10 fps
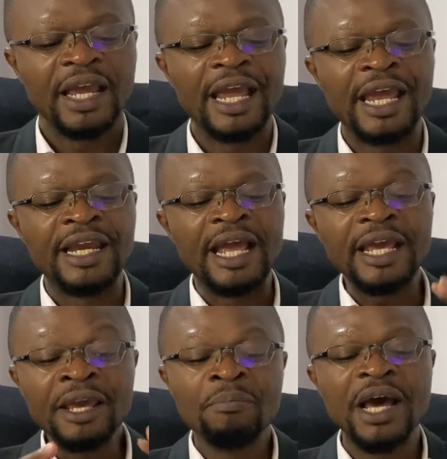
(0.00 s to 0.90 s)
In
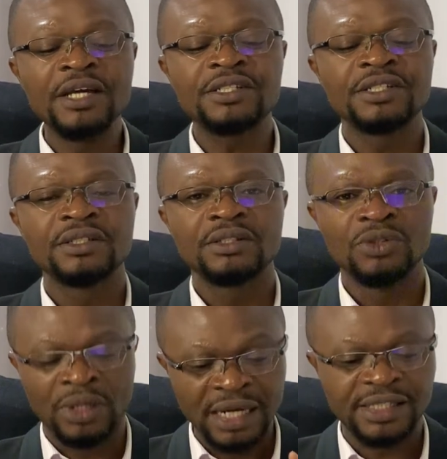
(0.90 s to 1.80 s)
the image,
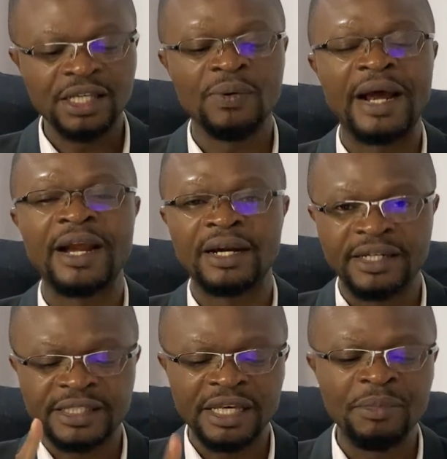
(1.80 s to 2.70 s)
you can see right now,
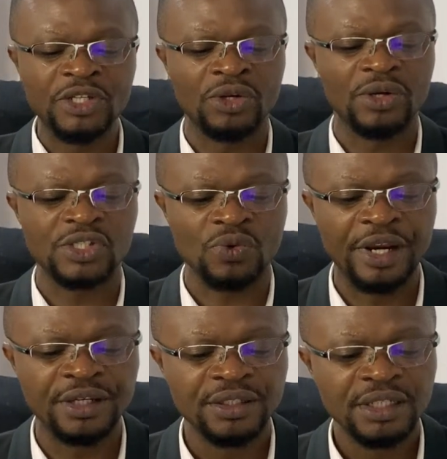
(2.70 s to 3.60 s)
this image on your
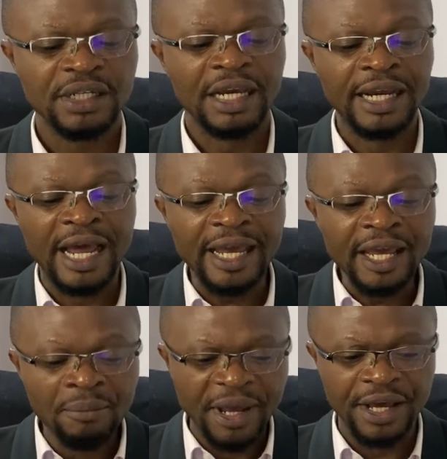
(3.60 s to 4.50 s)
screen. In the
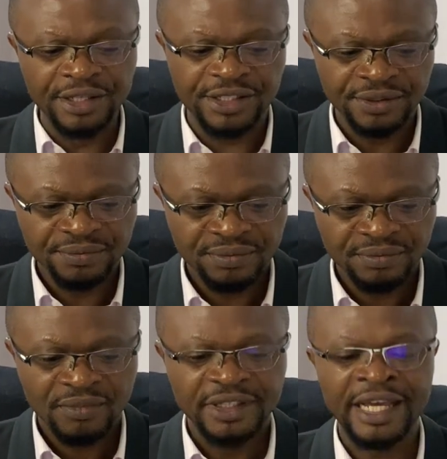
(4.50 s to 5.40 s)
image,
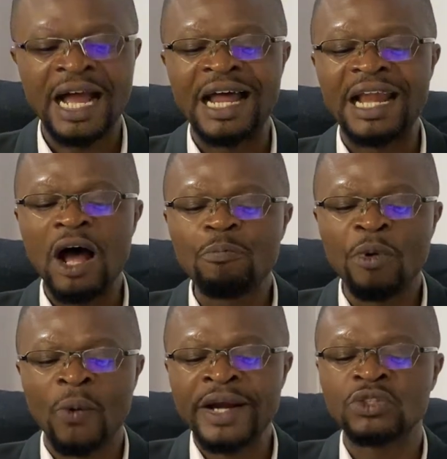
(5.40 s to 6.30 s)
they allow
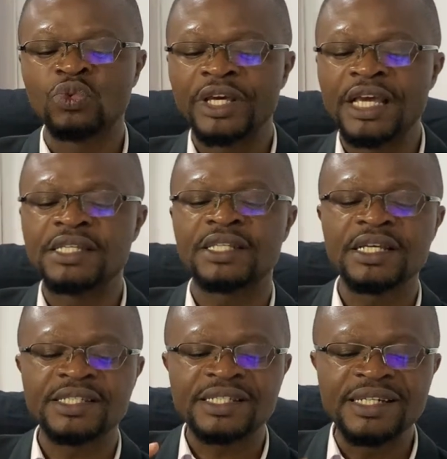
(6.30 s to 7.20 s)
Bowen to easily
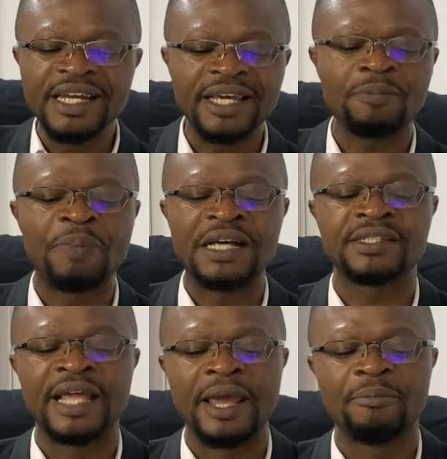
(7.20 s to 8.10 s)
sneak
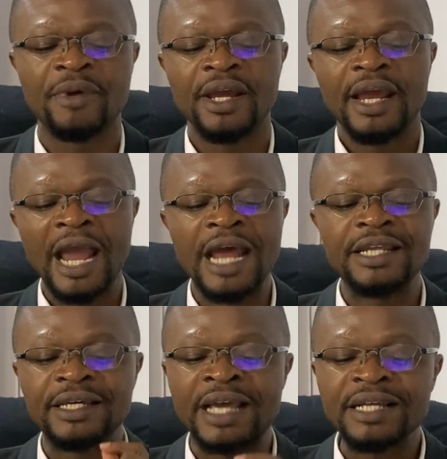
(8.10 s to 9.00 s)
past them. And
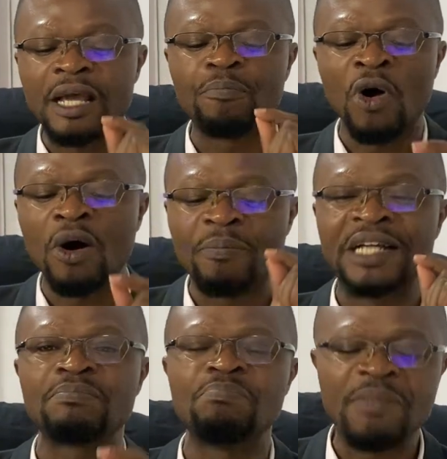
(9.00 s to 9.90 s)
he gets the ball,
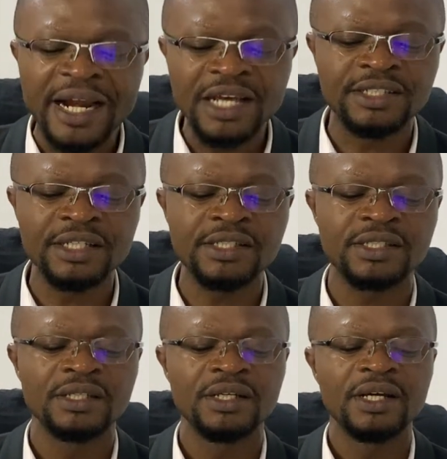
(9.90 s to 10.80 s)
but
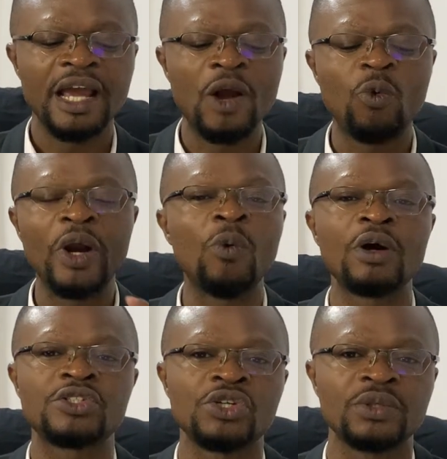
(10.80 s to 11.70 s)
manages a
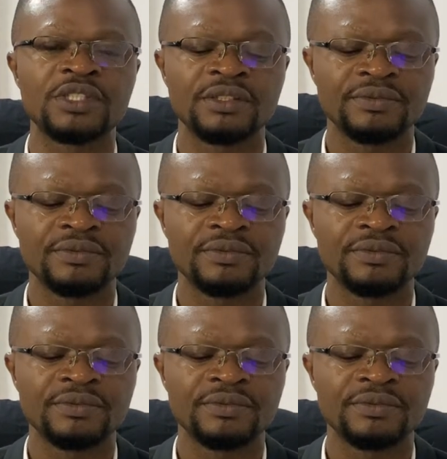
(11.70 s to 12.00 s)
wayward shot.